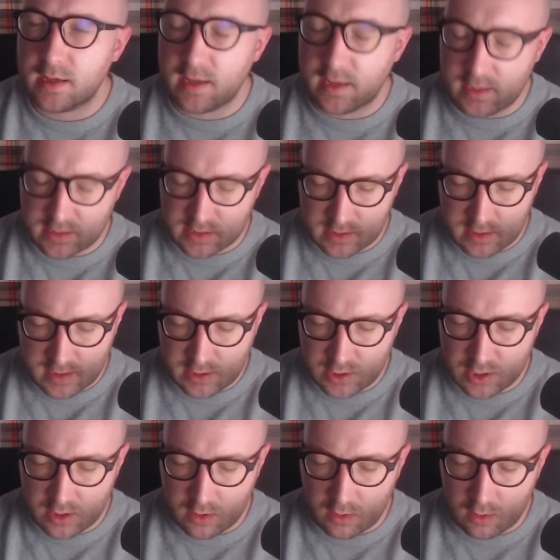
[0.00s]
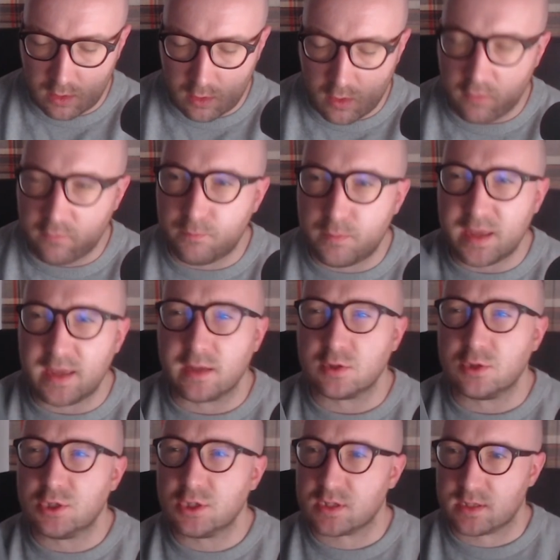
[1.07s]
in its nature of being
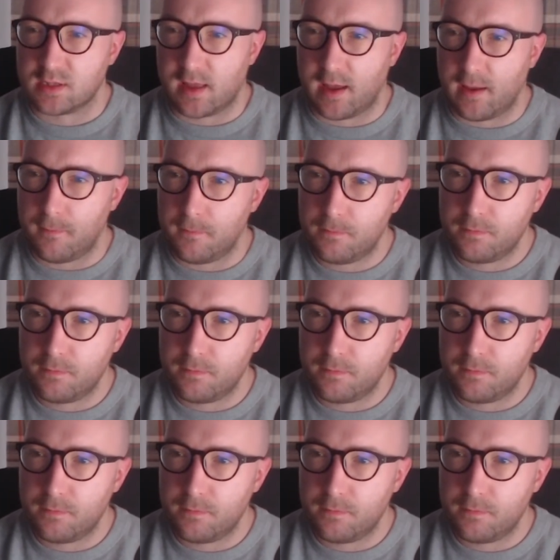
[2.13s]
just that,